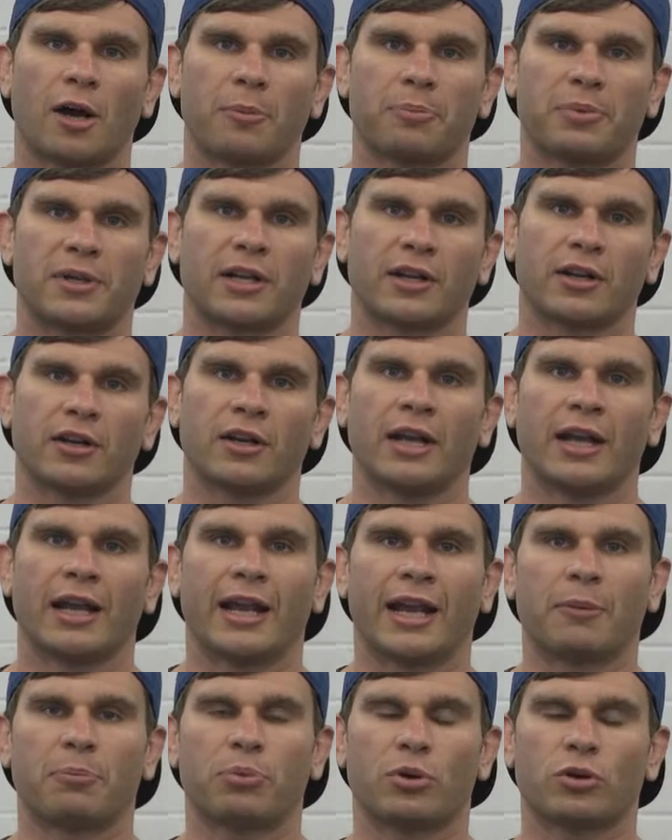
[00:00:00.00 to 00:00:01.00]
up here.
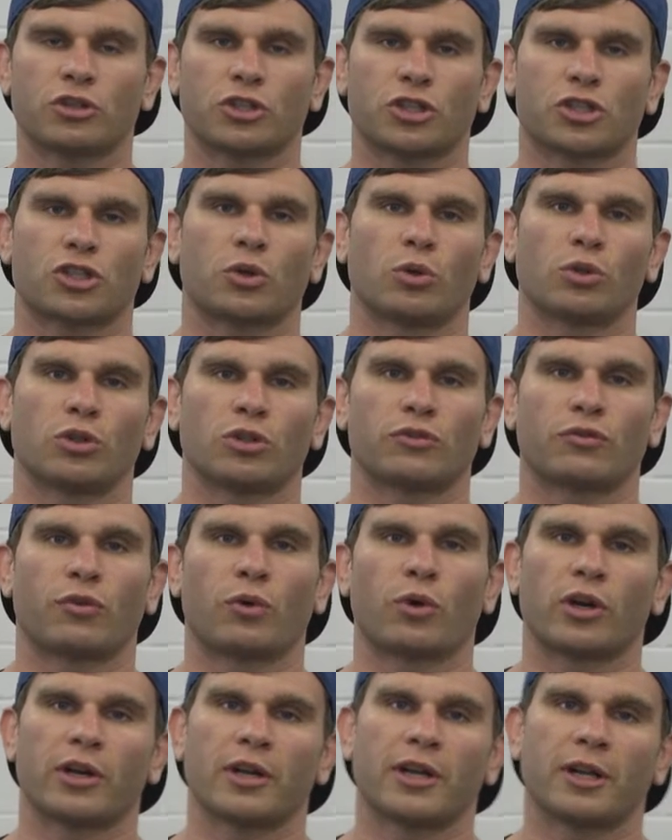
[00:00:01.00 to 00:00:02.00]
It pulls your shoulders
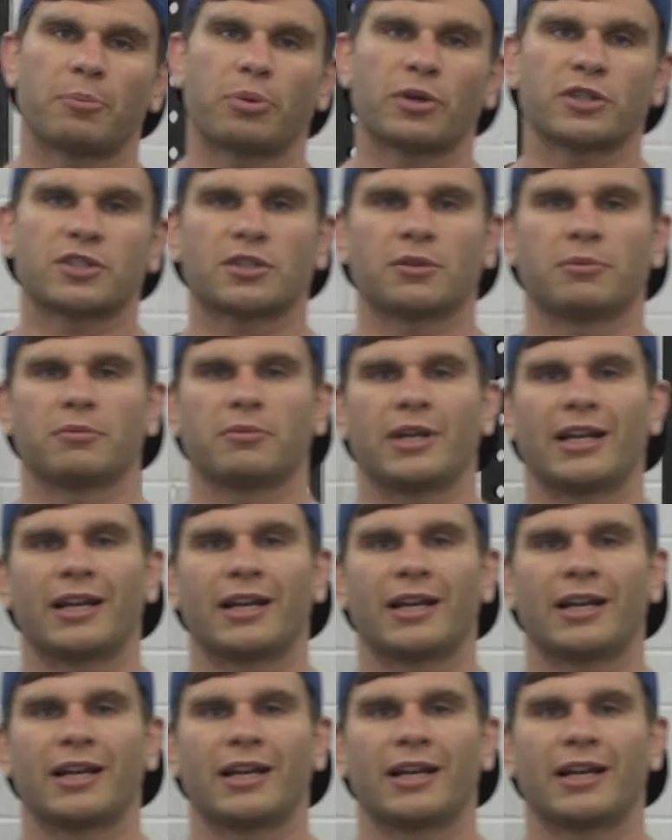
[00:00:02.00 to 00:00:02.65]
forward. It puts them